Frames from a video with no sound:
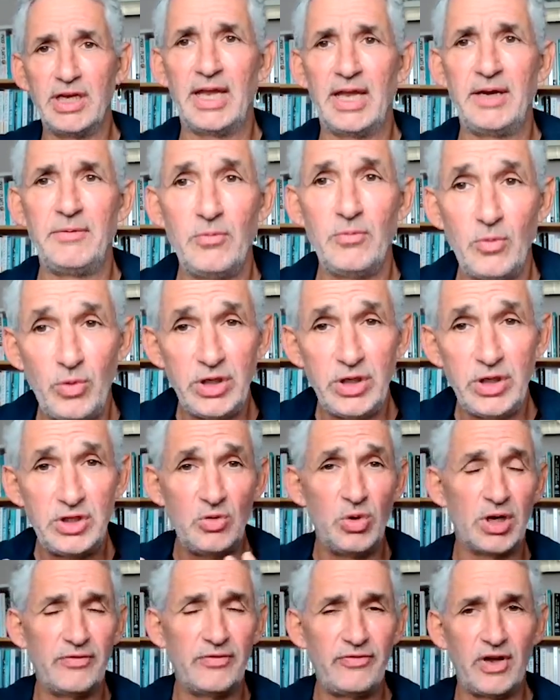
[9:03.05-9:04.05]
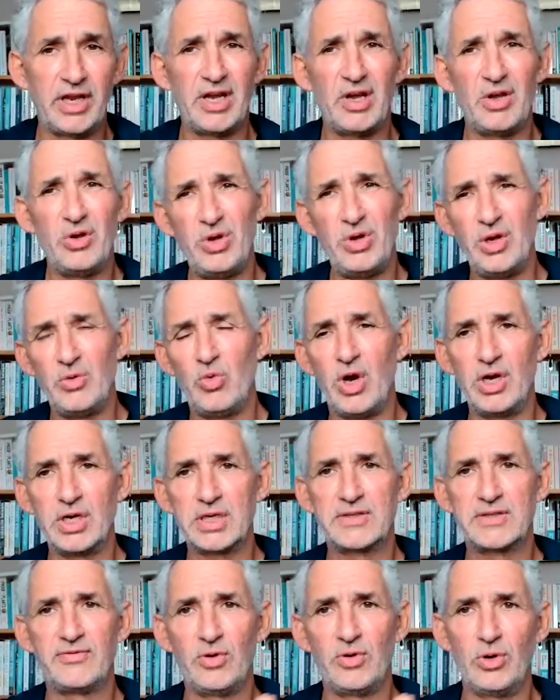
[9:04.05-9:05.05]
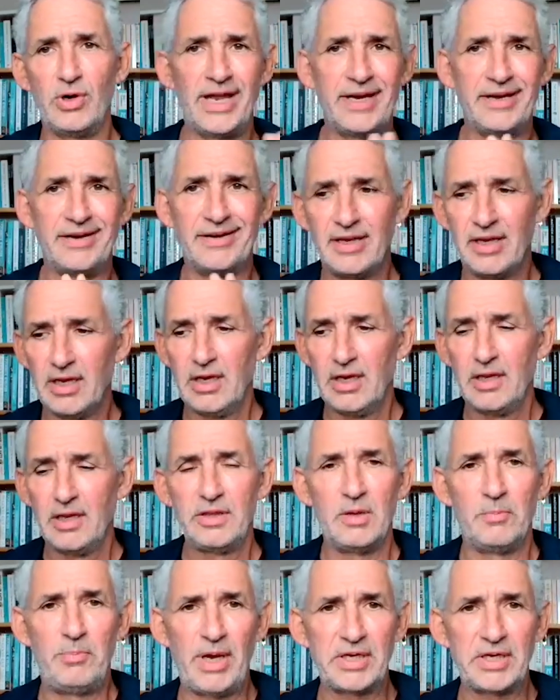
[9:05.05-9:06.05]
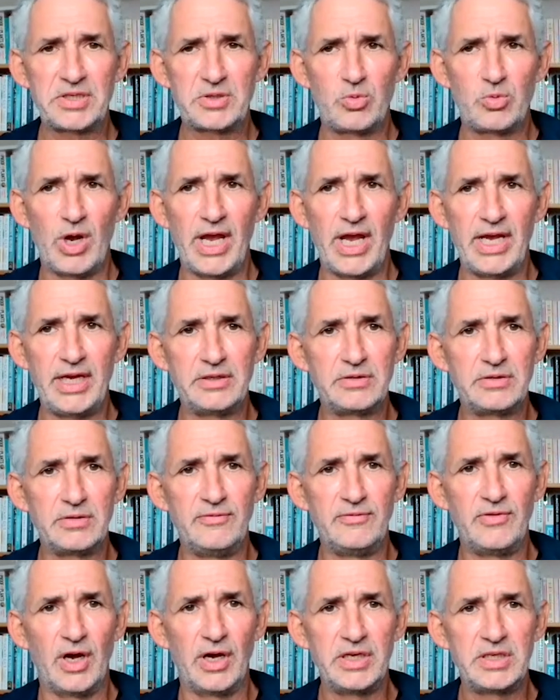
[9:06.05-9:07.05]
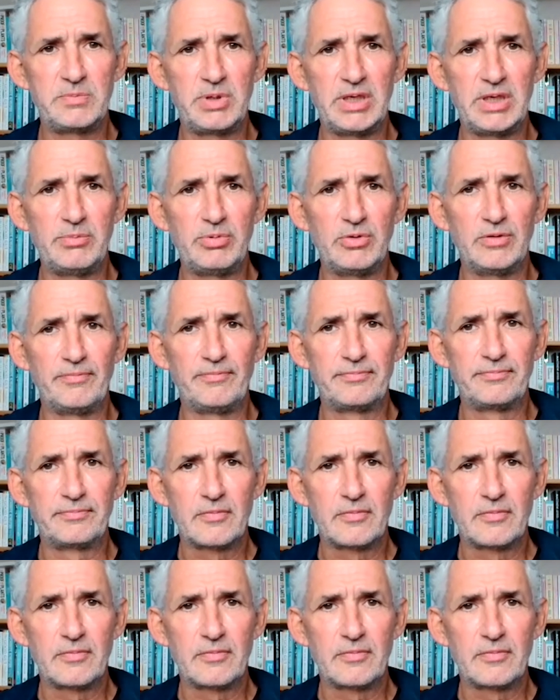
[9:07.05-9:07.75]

And we do want to find out who it works for and the best way to advise people.